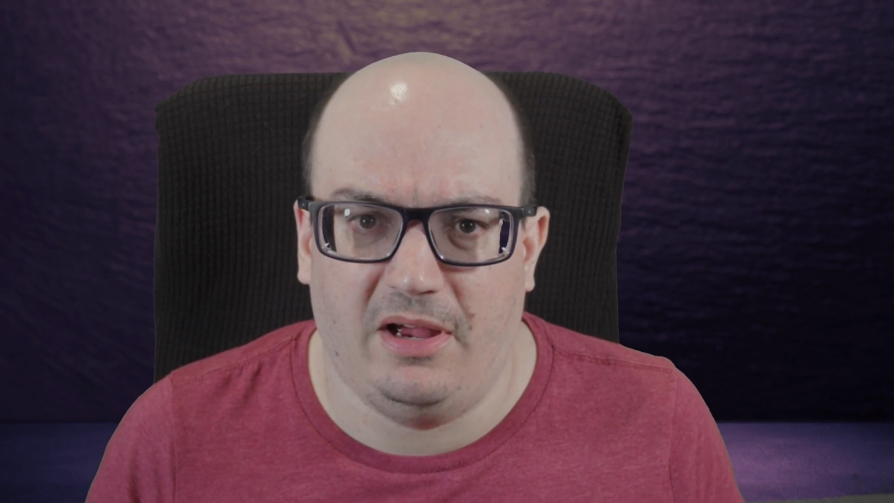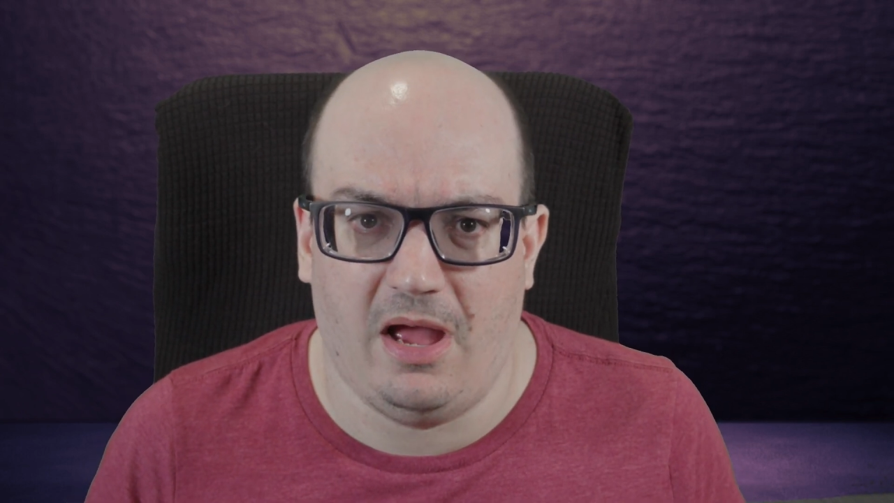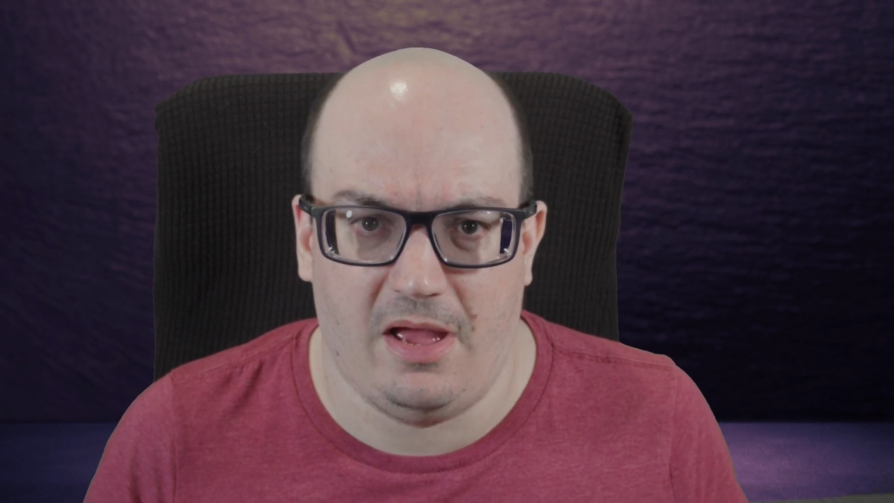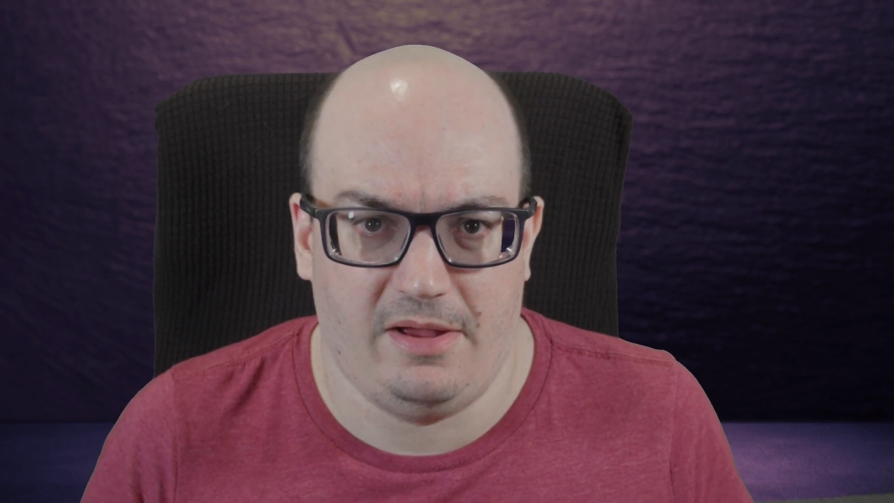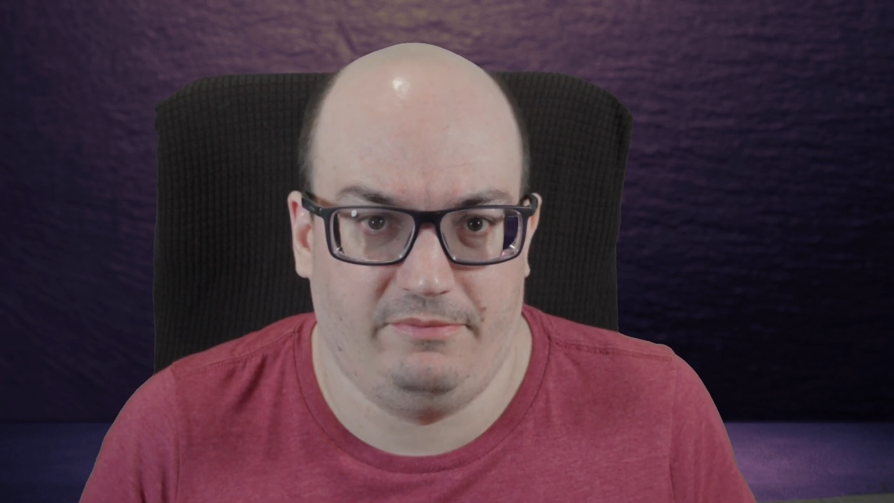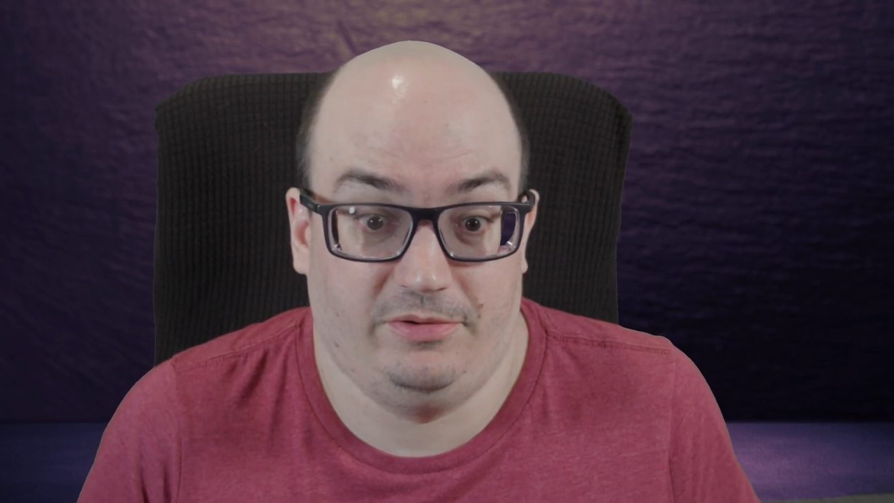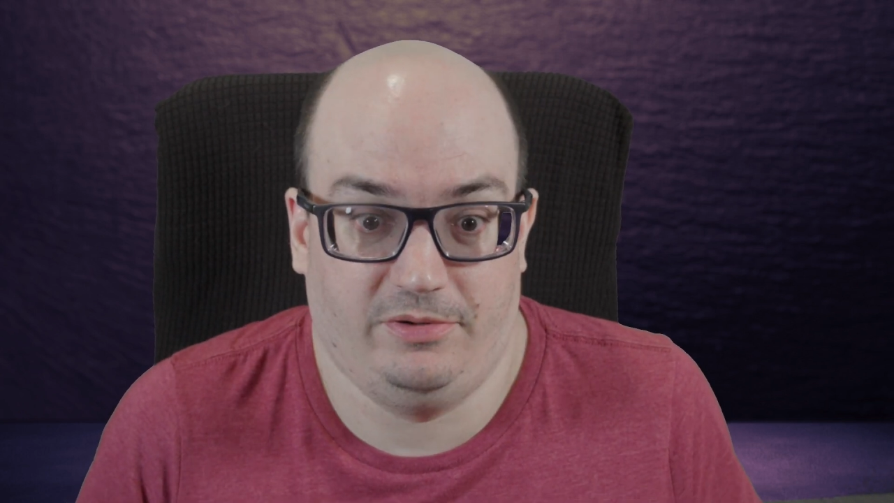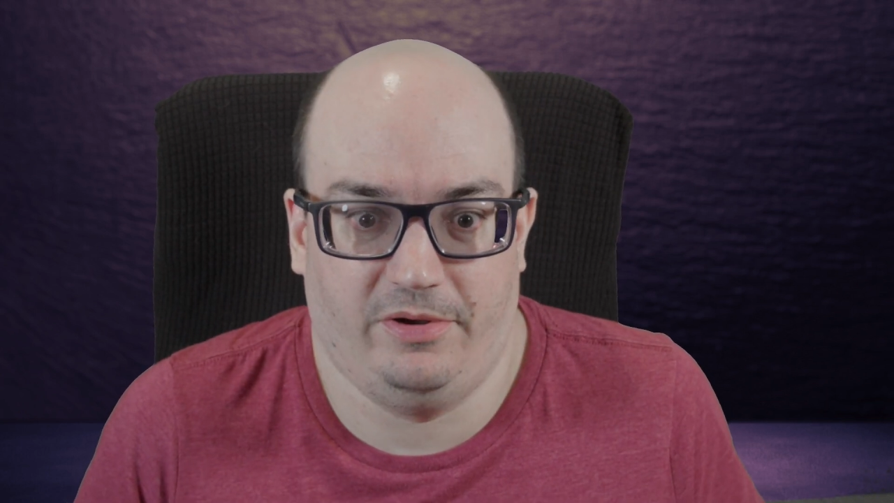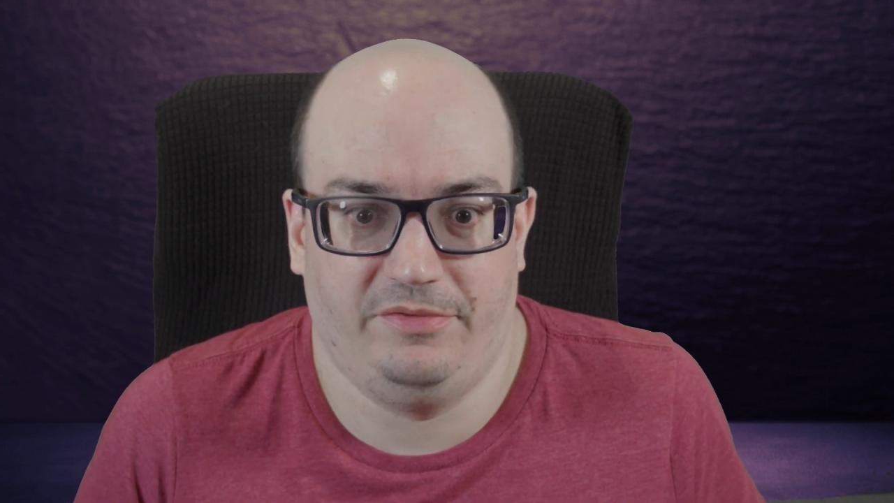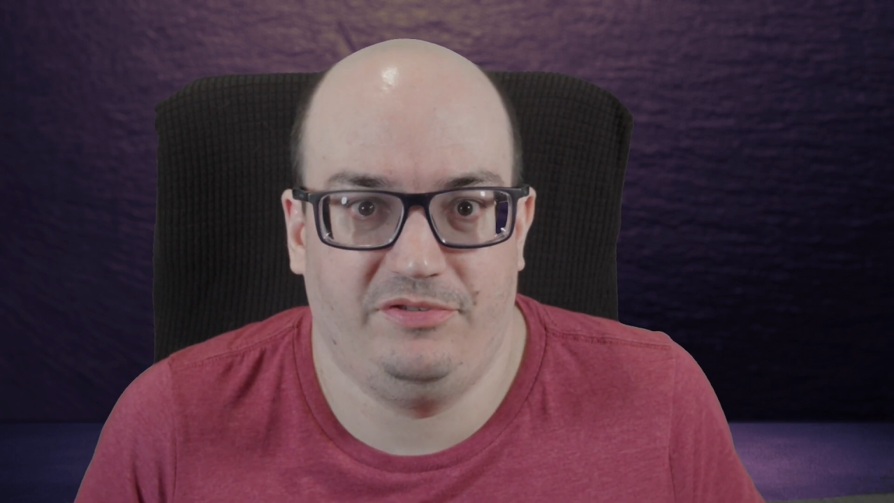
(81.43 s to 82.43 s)
uh,
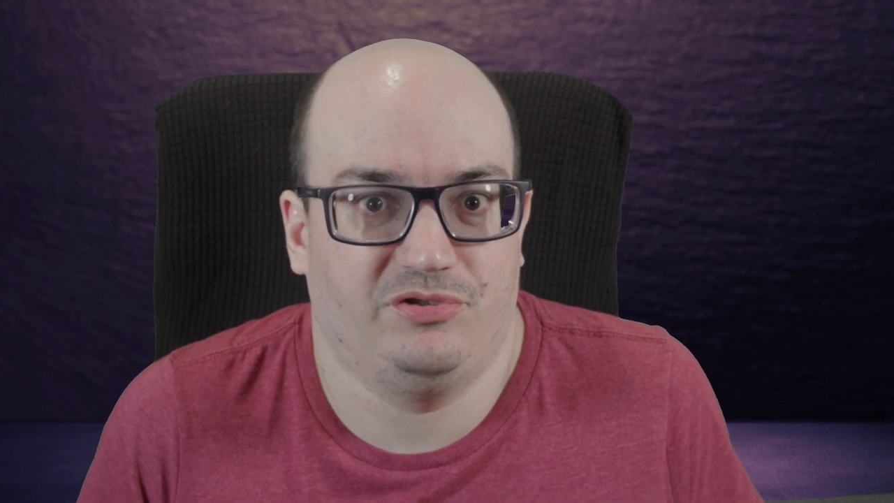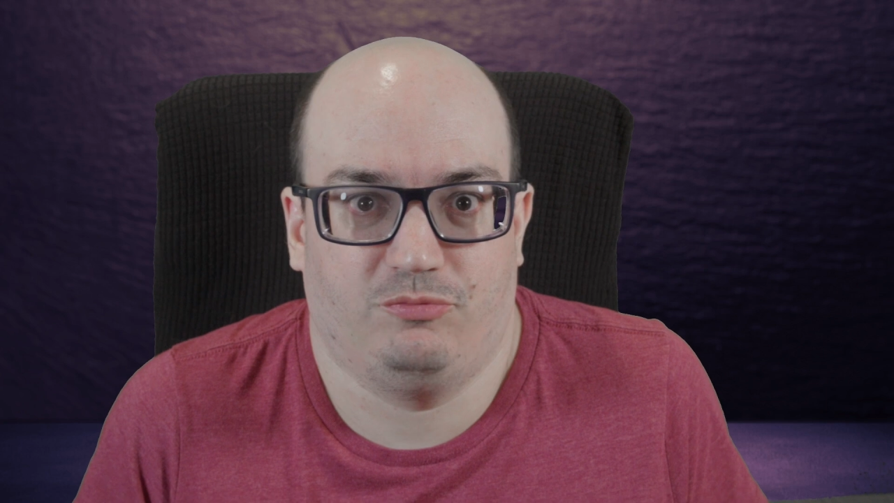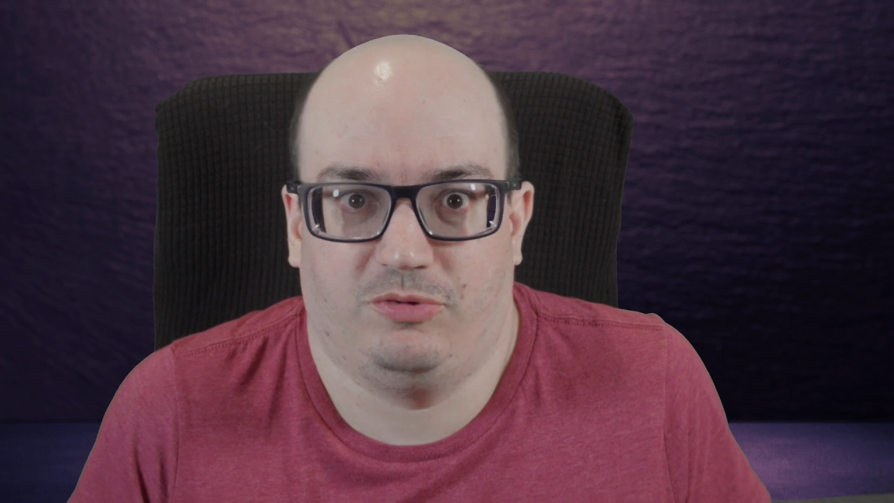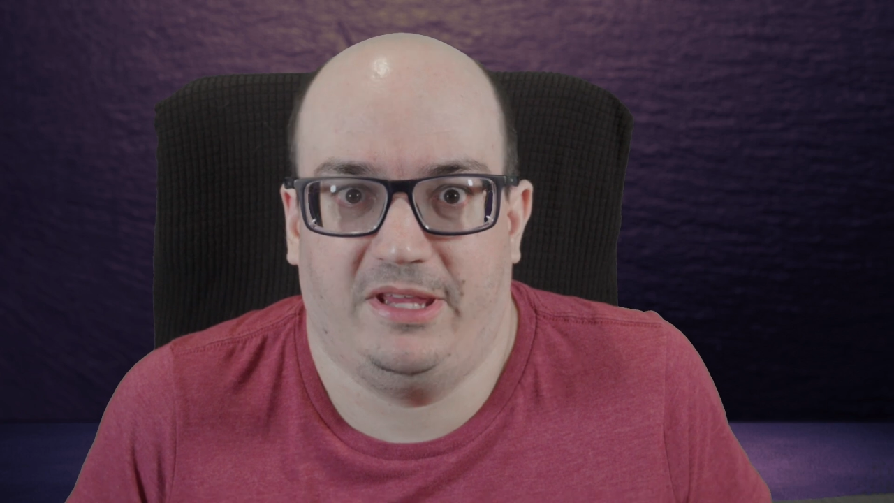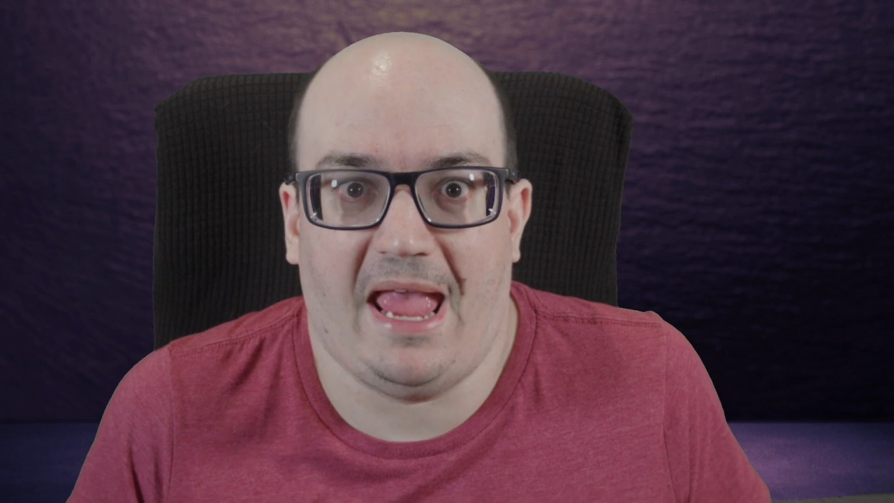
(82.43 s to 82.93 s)
of just the